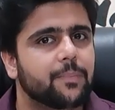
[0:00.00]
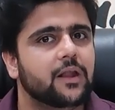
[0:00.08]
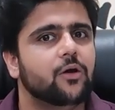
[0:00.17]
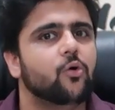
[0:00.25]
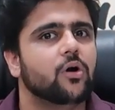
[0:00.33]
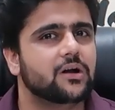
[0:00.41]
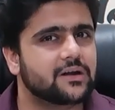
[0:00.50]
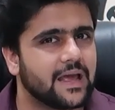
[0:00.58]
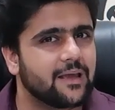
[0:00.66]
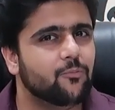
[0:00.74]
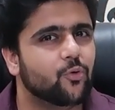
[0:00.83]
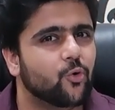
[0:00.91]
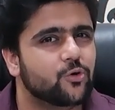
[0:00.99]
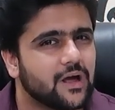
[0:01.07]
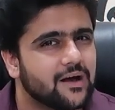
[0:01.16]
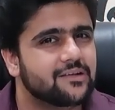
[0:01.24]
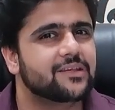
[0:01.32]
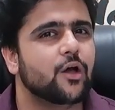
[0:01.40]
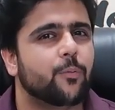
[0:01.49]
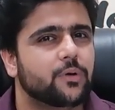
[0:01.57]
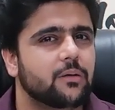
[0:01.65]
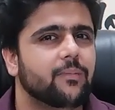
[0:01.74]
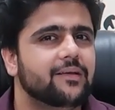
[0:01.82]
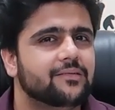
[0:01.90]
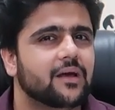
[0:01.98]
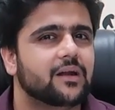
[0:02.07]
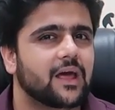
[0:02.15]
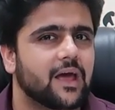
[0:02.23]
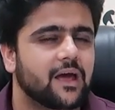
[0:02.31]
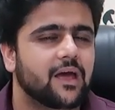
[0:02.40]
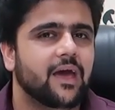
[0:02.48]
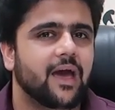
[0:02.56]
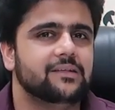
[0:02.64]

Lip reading: ideally, we need to optimize our time effectively.